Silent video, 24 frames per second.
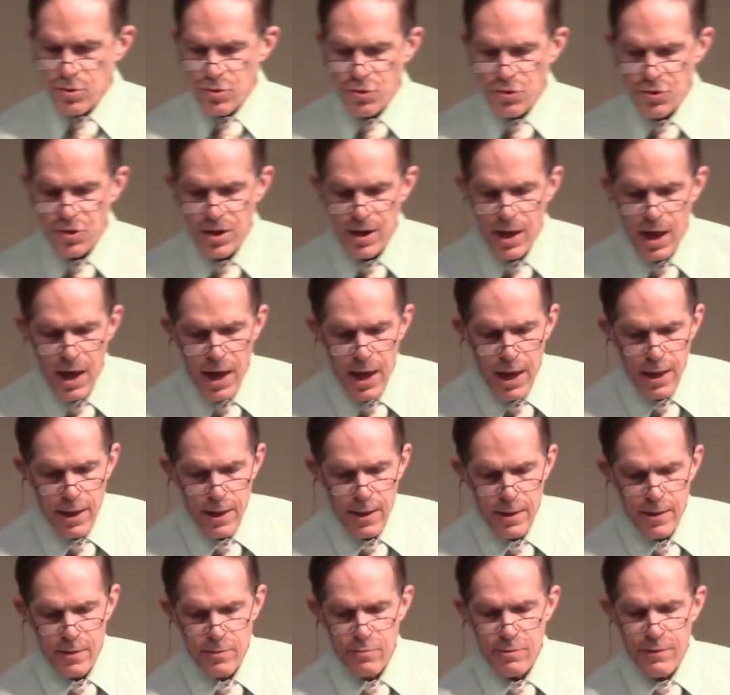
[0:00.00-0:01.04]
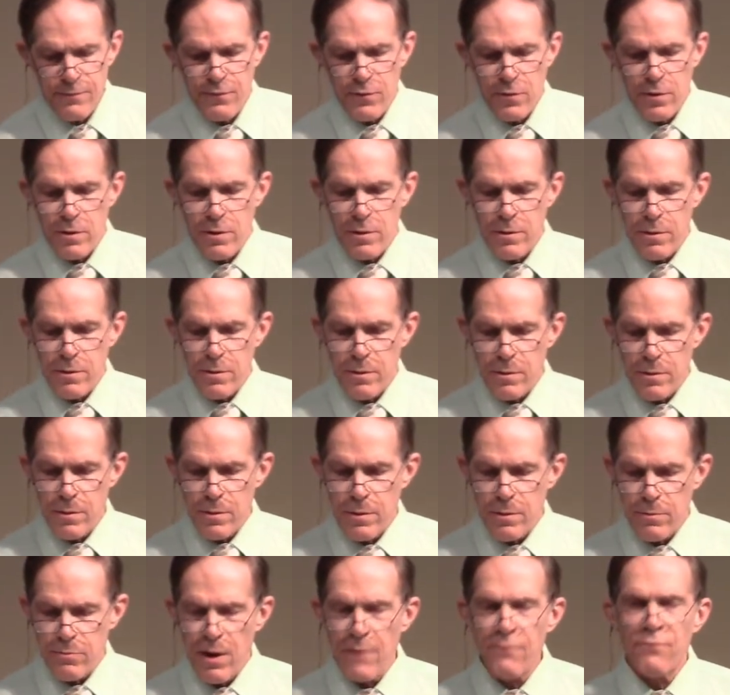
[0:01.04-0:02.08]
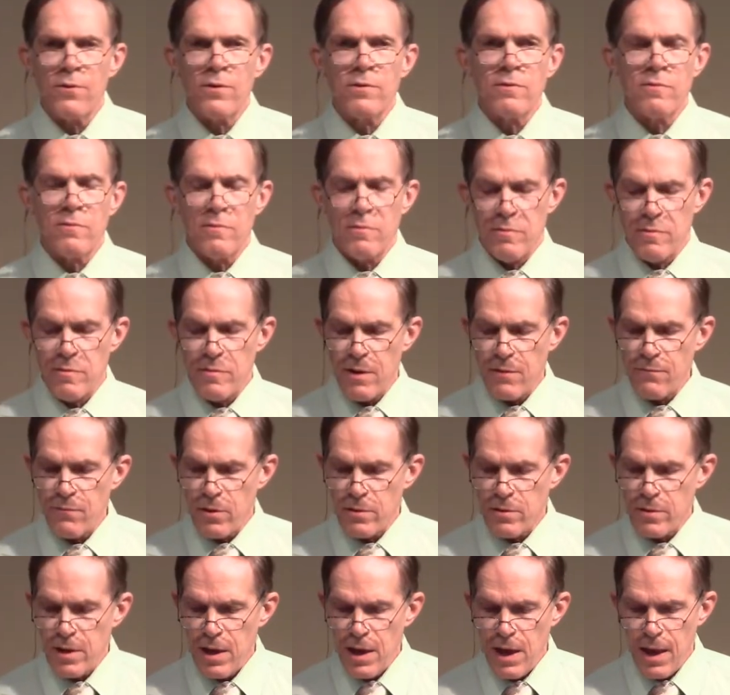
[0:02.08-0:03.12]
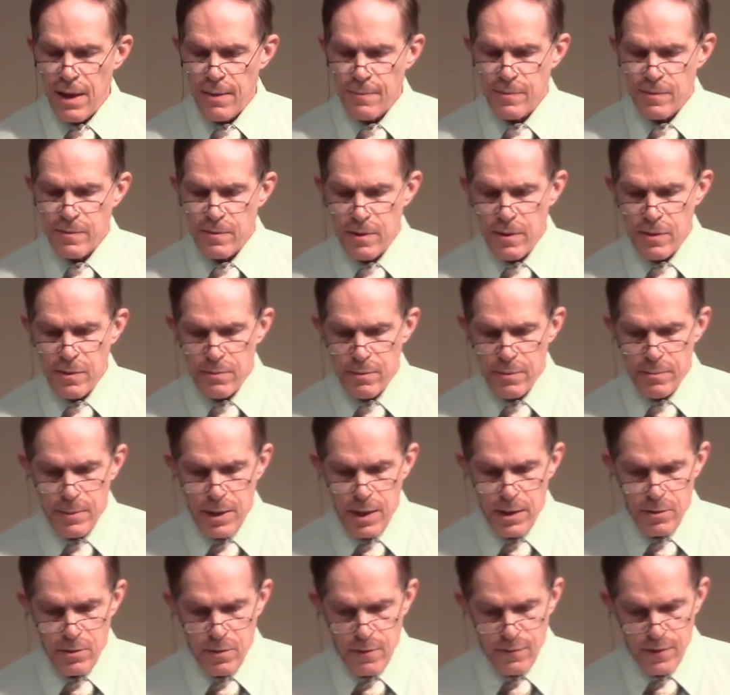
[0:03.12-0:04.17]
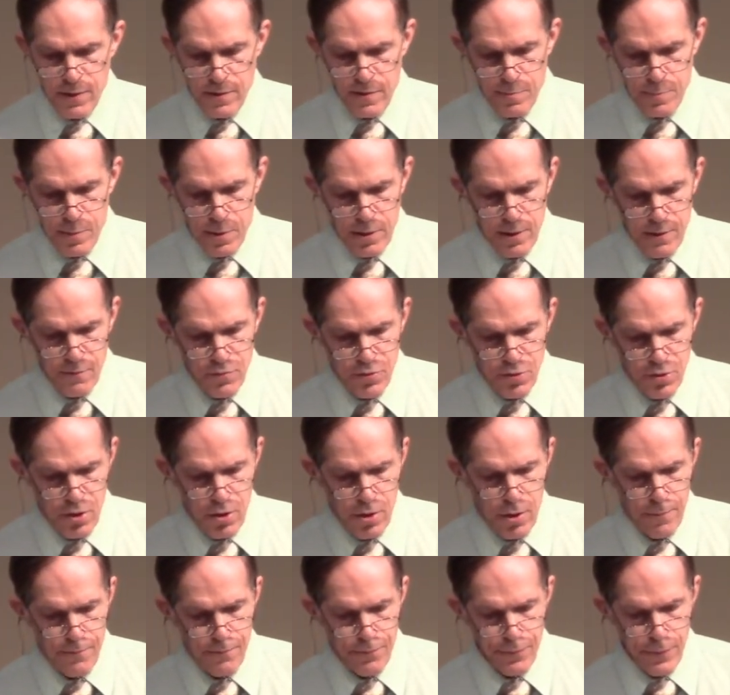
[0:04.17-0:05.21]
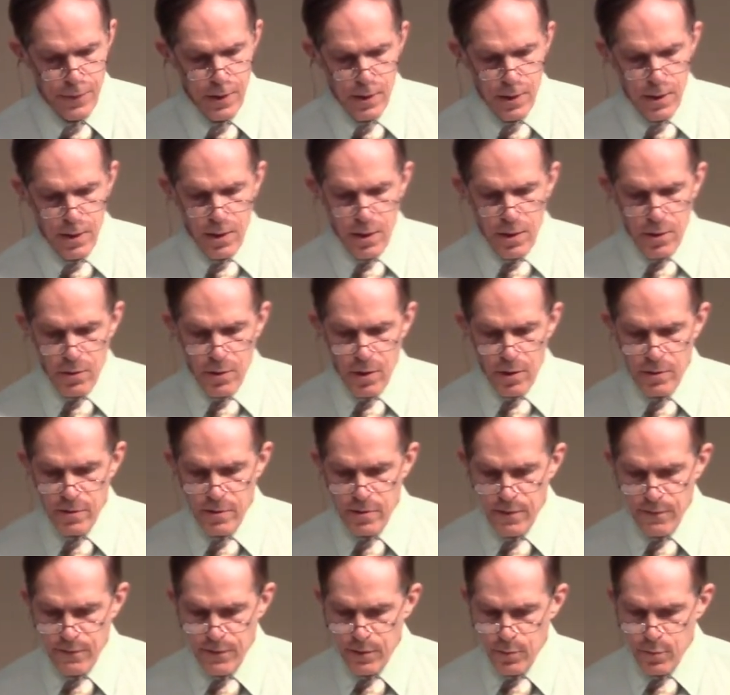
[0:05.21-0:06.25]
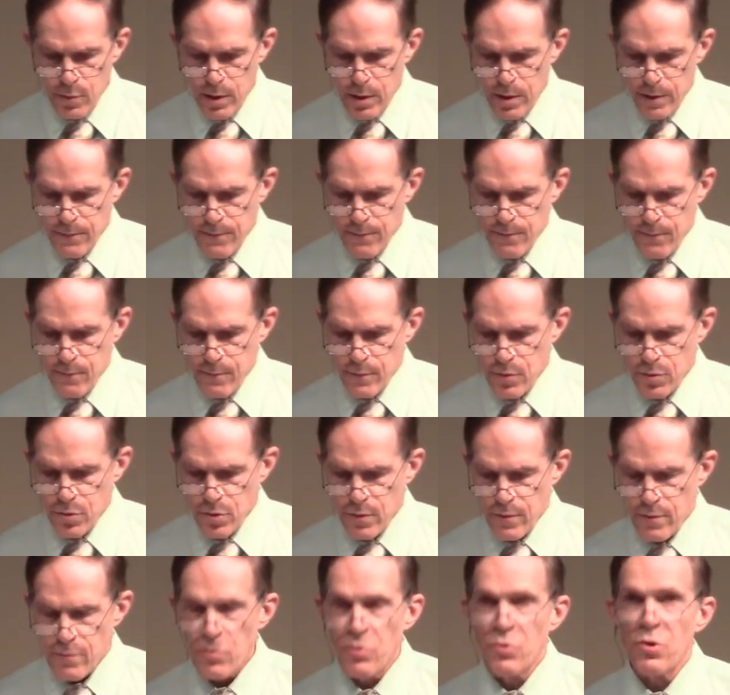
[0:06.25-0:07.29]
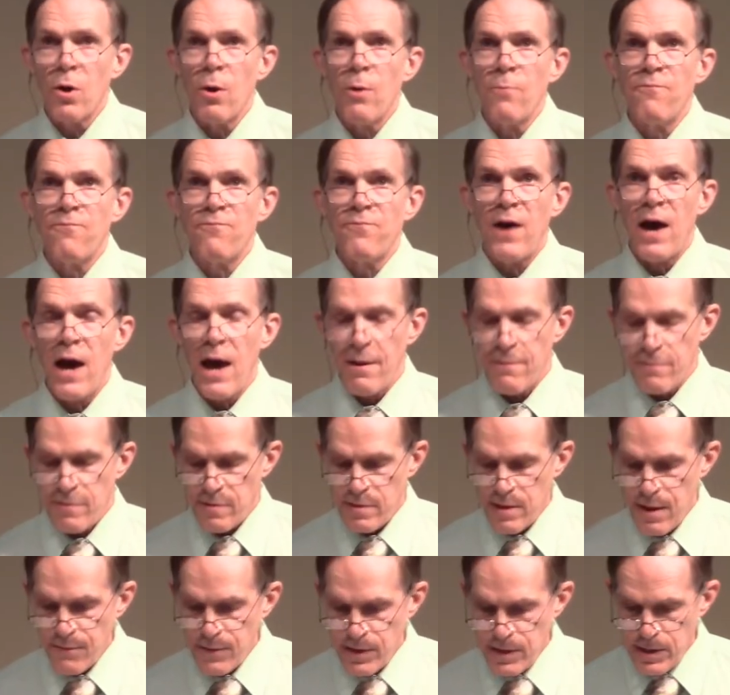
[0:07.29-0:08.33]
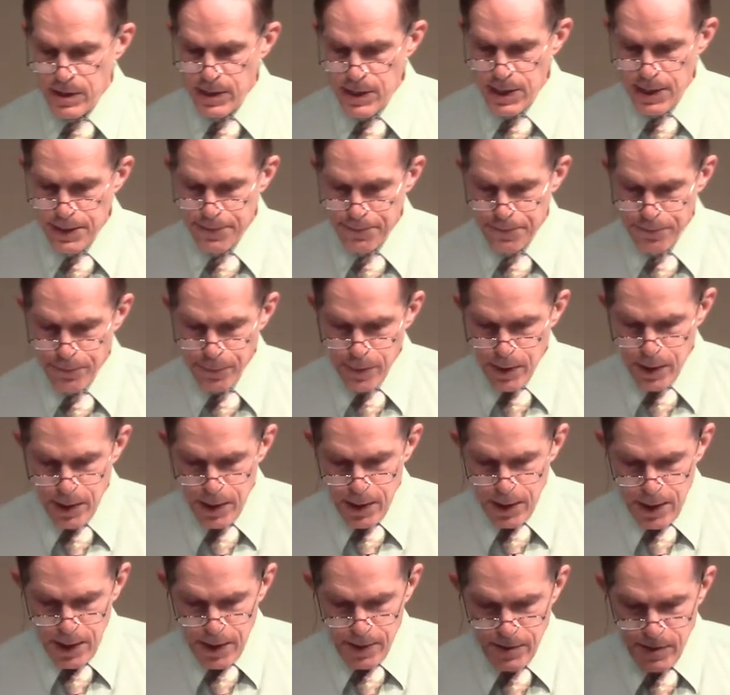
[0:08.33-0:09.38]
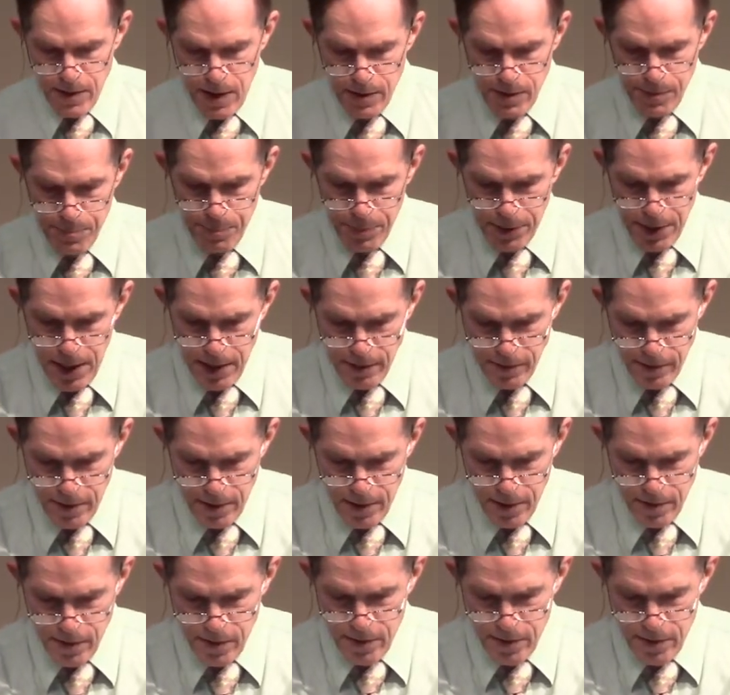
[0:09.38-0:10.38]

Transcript: Shaddai is referred, referenced several times in the remainder of this book of Job. Notice, if you will, in Job 5 17, it says, Blessed is